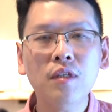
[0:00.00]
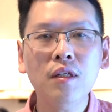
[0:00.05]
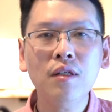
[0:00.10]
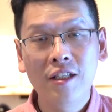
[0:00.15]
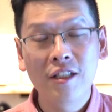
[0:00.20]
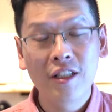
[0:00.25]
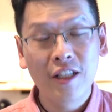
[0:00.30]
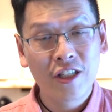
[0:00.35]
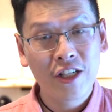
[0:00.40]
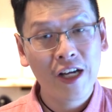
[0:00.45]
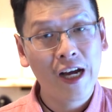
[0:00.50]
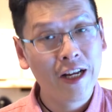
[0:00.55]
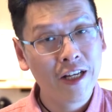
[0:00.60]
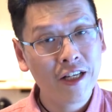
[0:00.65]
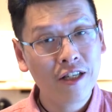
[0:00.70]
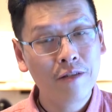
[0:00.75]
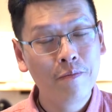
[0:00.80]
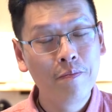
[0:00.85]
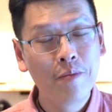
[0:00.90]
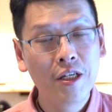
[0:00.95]
In the
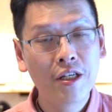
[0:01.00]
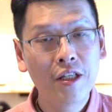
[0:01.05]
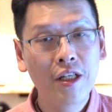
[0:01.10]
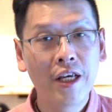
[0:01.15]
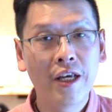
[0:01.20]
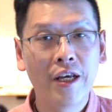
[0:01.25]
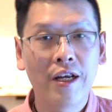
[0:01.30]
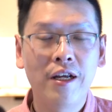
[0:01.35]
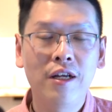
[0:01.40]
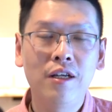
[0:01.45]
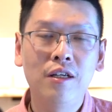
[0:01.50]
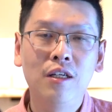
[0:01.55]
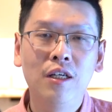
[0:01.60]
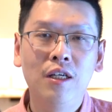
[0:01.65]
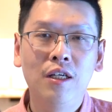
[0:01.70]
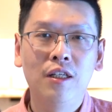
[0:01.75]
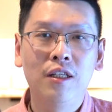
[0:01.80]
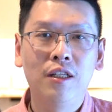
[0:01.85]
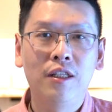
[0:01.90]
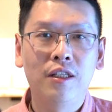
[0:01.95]
Chinese media,
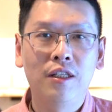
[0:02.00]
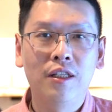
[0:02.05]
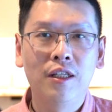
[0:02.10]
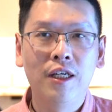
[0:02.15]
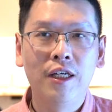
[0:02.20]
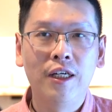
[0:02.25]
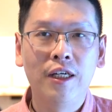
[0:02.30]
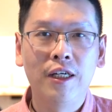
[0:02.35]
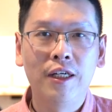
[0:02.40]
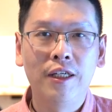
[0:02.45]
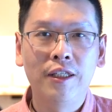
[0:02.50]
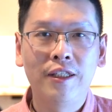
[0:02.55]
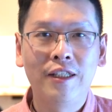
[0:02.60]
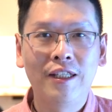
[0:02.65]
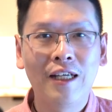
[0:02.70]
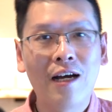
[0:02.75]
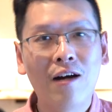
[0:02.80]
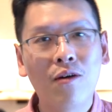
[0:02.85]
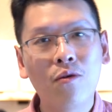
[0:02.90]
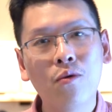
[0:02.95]
there